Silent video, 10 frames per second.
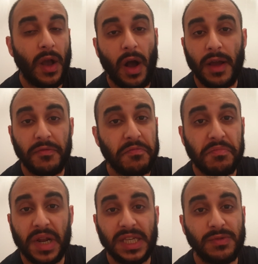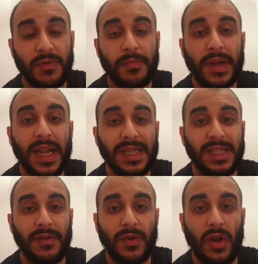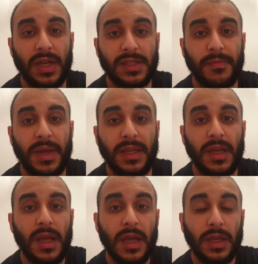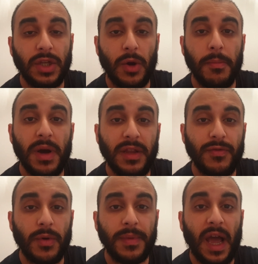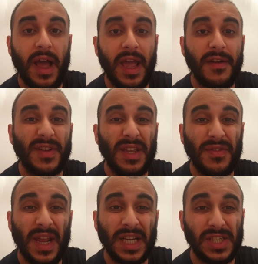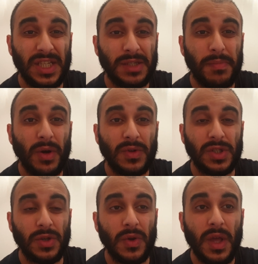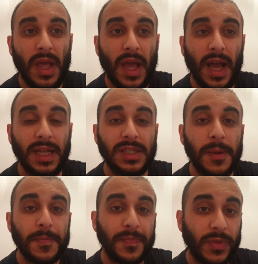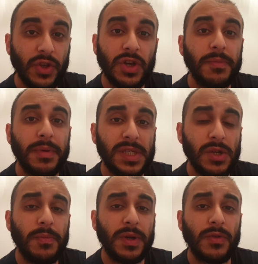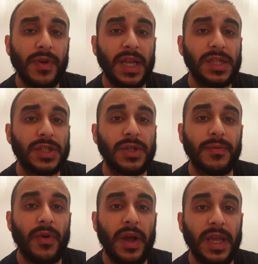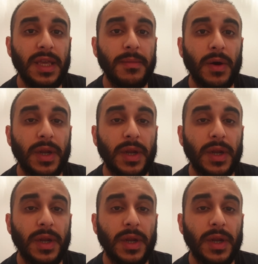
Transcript: I've placed with plenty of clients I've made, you know, money from that I haven't even actually spoke to, and you can still build a relationship via email.